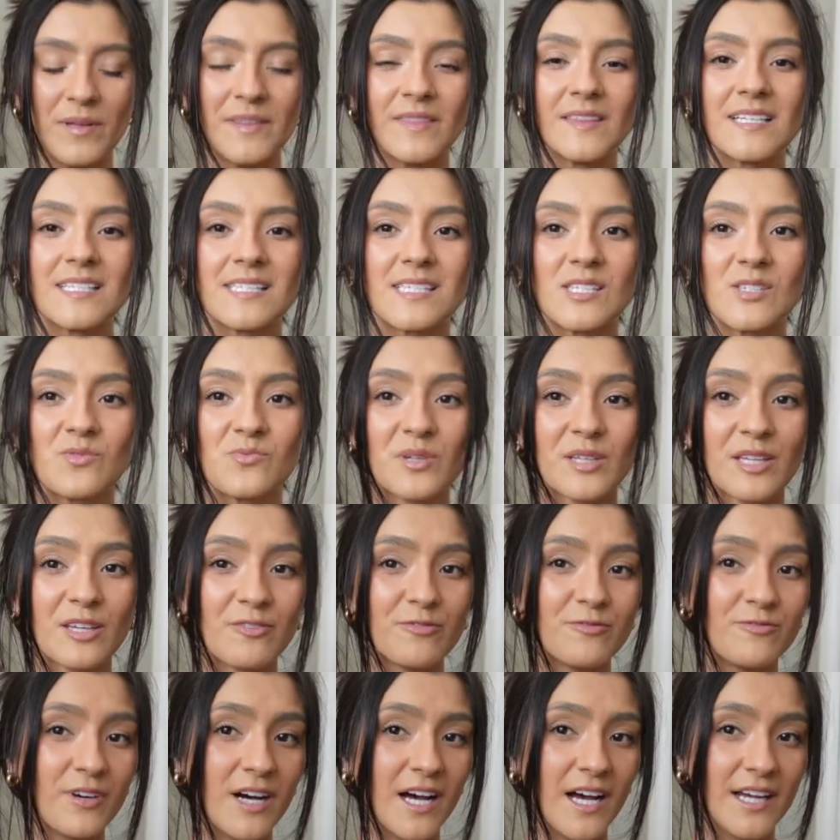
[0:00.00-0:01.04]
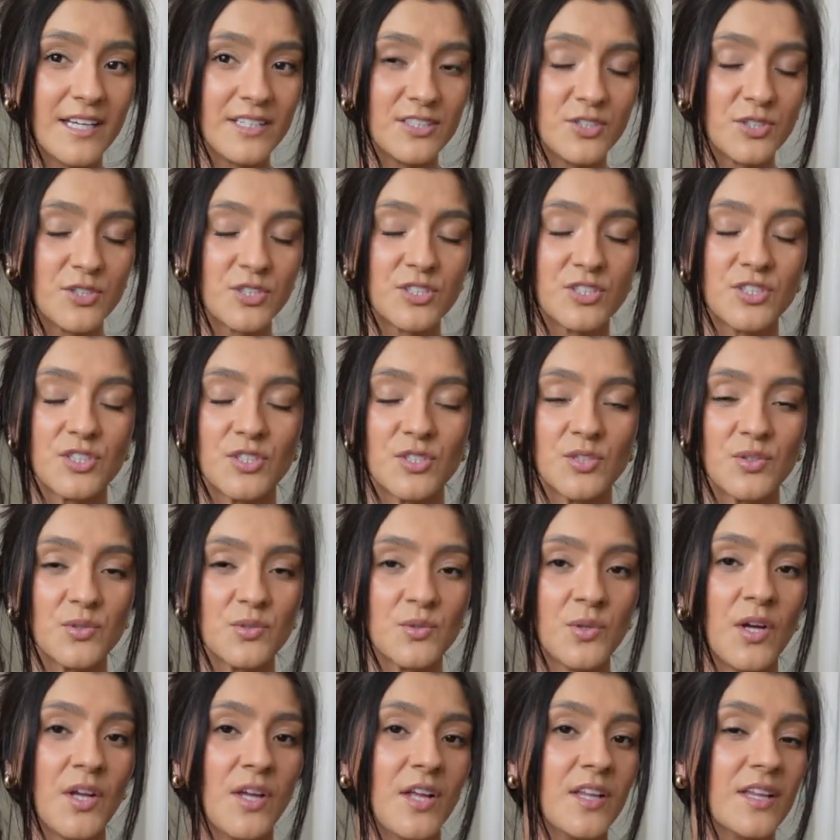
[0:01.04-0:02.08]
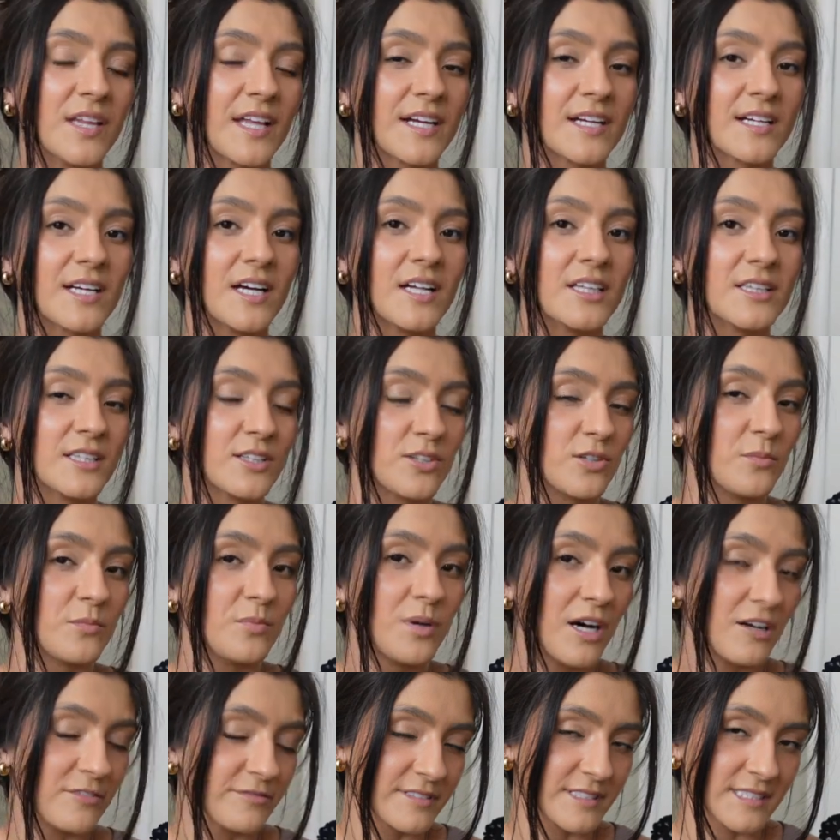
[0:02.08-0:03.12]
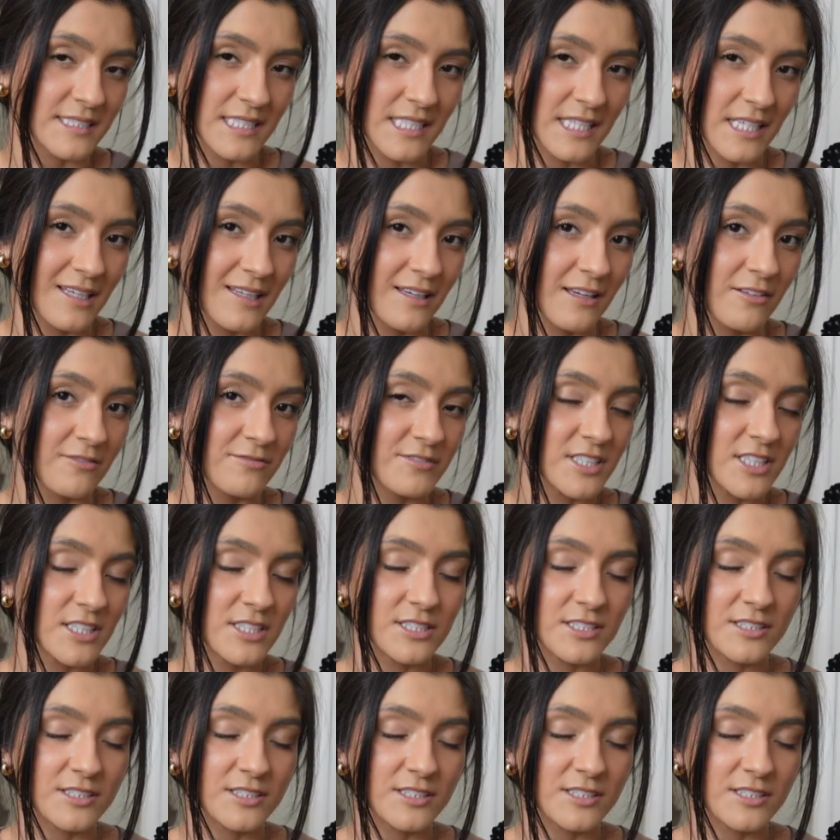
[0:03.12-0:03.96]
But this is really fun. You could do like little puff sleeved